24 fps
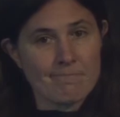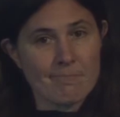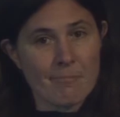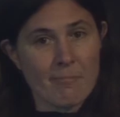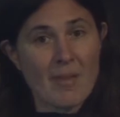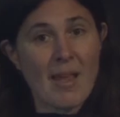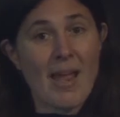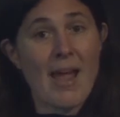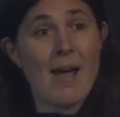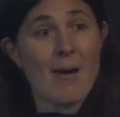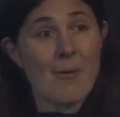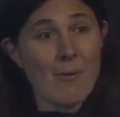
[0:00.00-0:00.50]

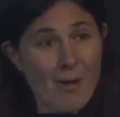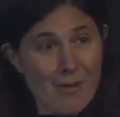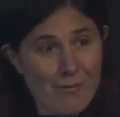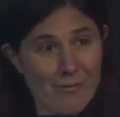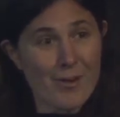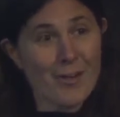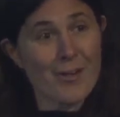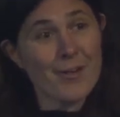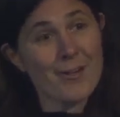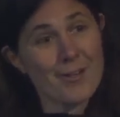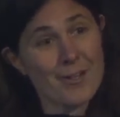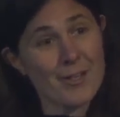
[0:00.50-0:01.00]

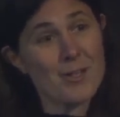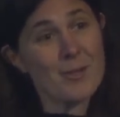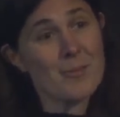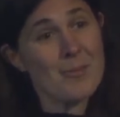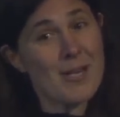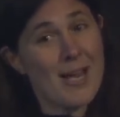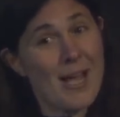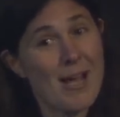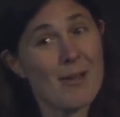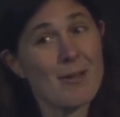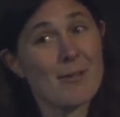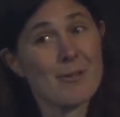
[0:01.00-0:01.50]
However, human
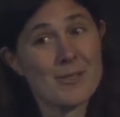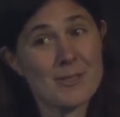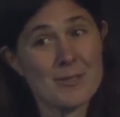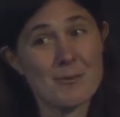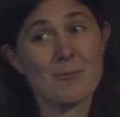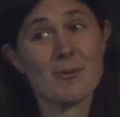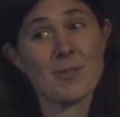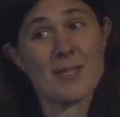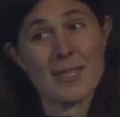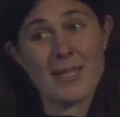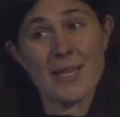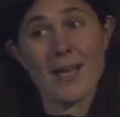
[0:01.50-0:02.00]
health is
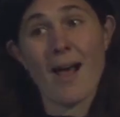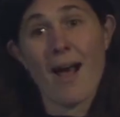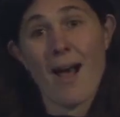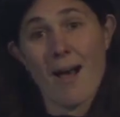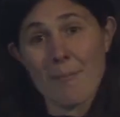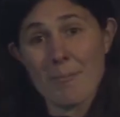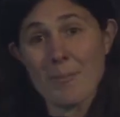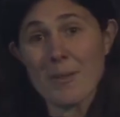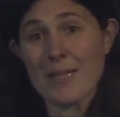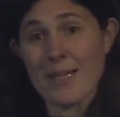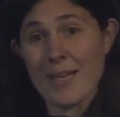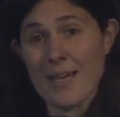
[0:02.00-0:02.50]
really
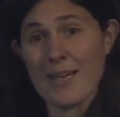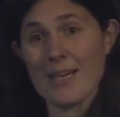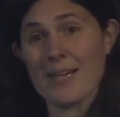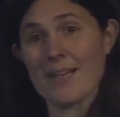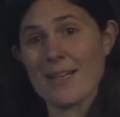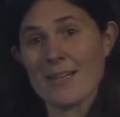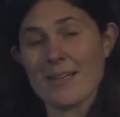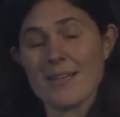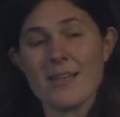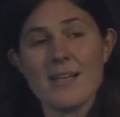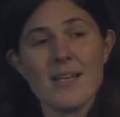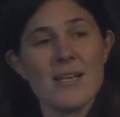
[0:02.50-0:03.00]

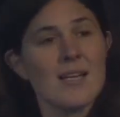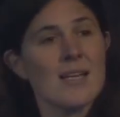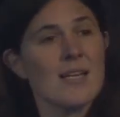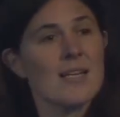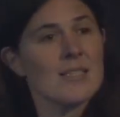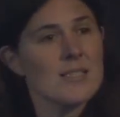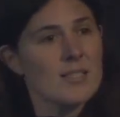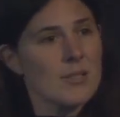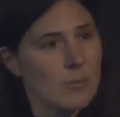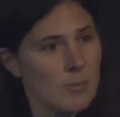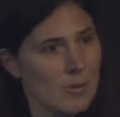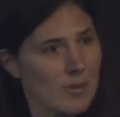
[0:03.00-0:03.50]
complicated.
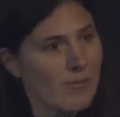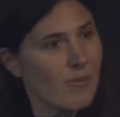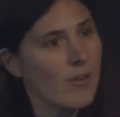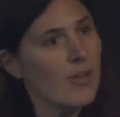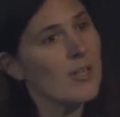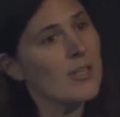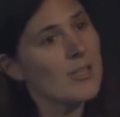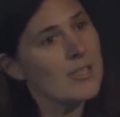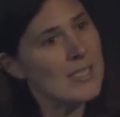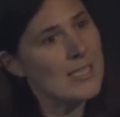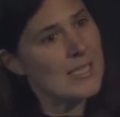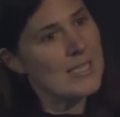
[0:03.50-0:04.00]
So we've
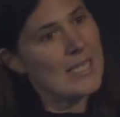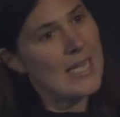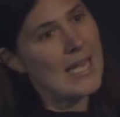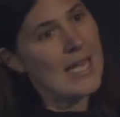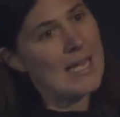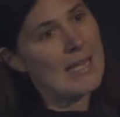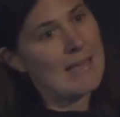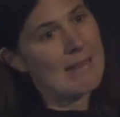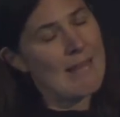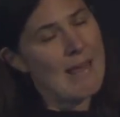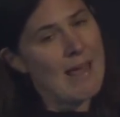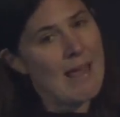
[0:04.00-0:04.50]
heard
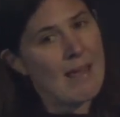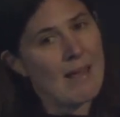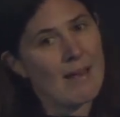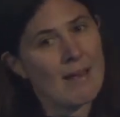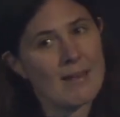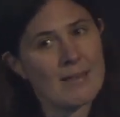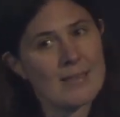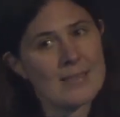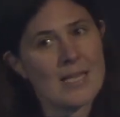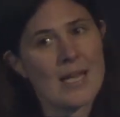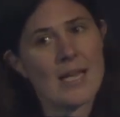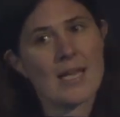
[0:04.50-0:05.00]
today
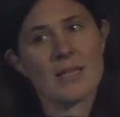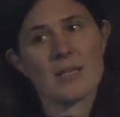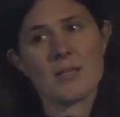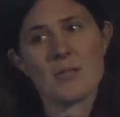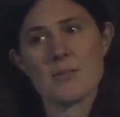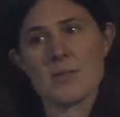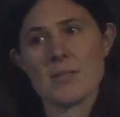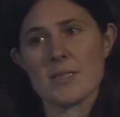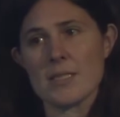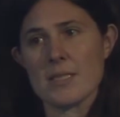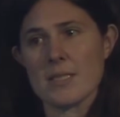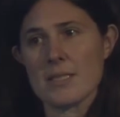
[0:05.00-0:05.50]
that
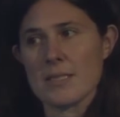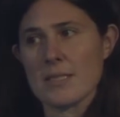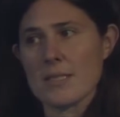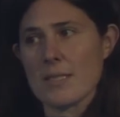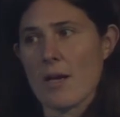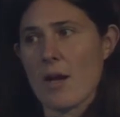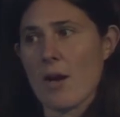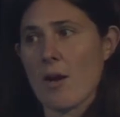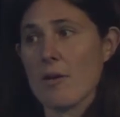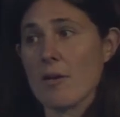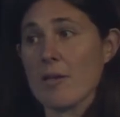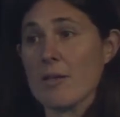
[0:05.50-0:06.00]
diagnoses
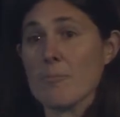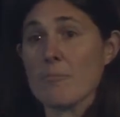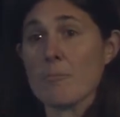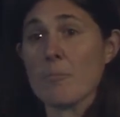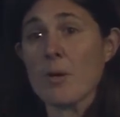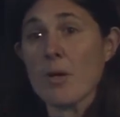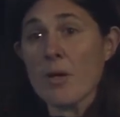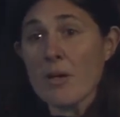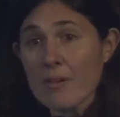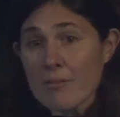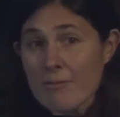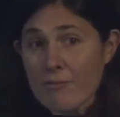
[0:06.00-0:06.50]
are
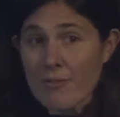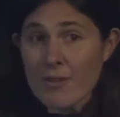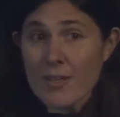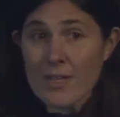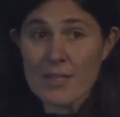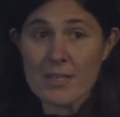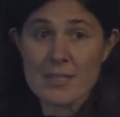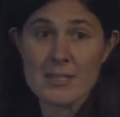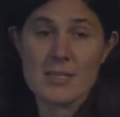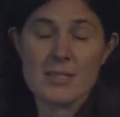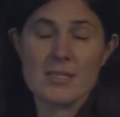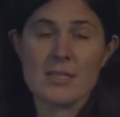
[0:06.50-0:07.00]

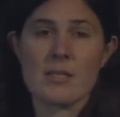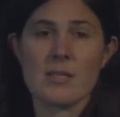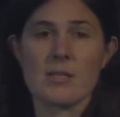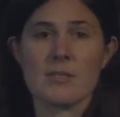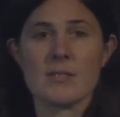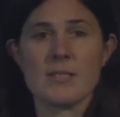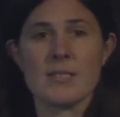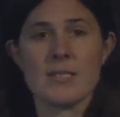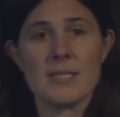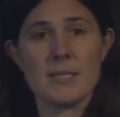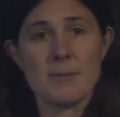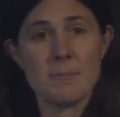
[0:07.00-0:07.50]
imperfect, they're
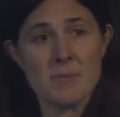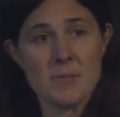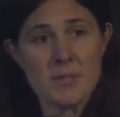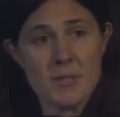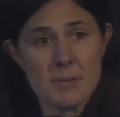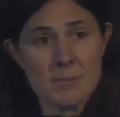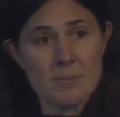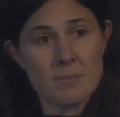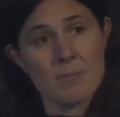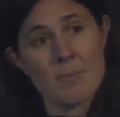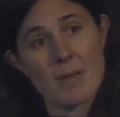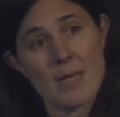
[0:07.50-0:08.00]

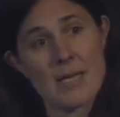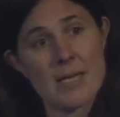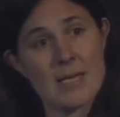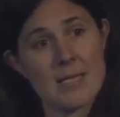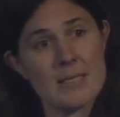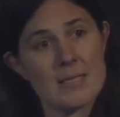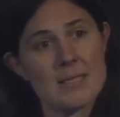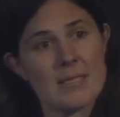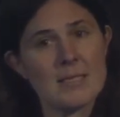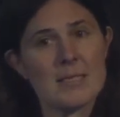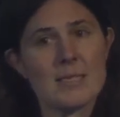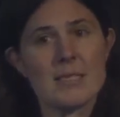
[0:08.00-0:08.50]

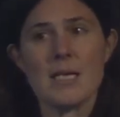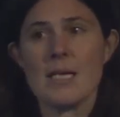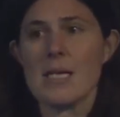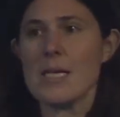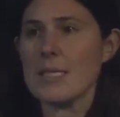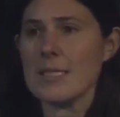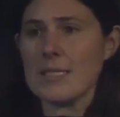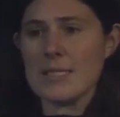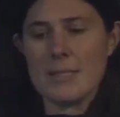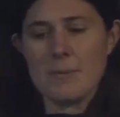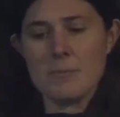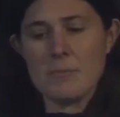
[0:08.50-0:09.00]
symptom-based,
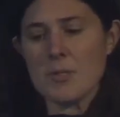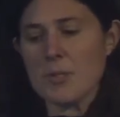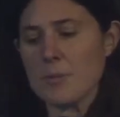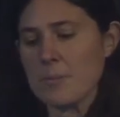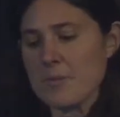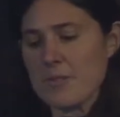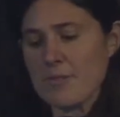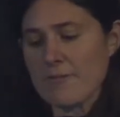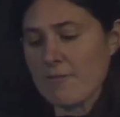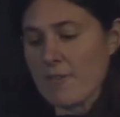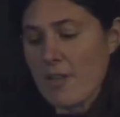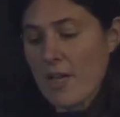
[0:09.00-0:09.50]

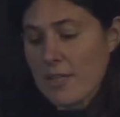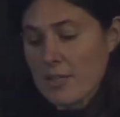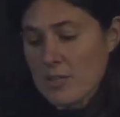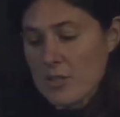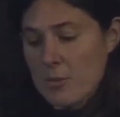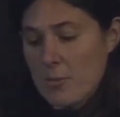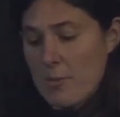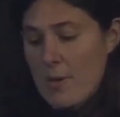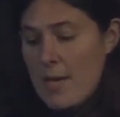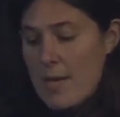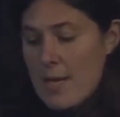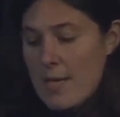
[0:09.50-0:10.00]
symptoms
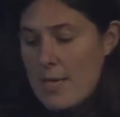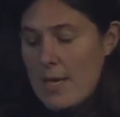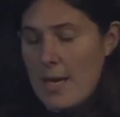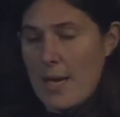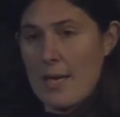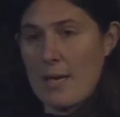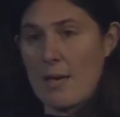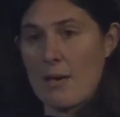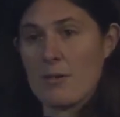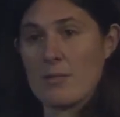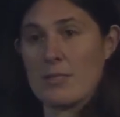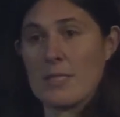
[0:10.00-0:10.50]
fluctuate and
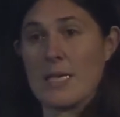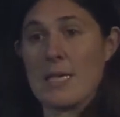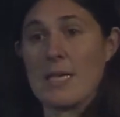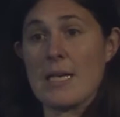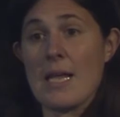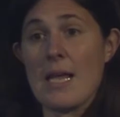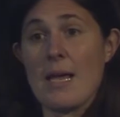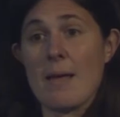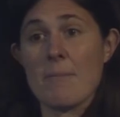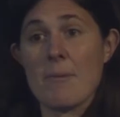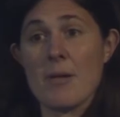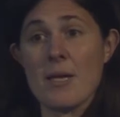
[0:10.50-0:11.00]
are
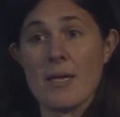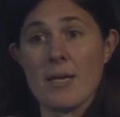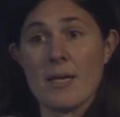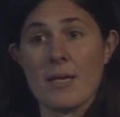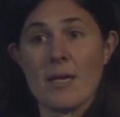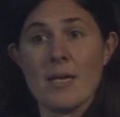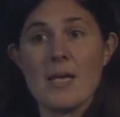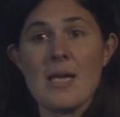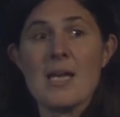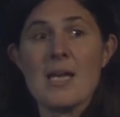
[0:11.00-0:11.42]
dynamic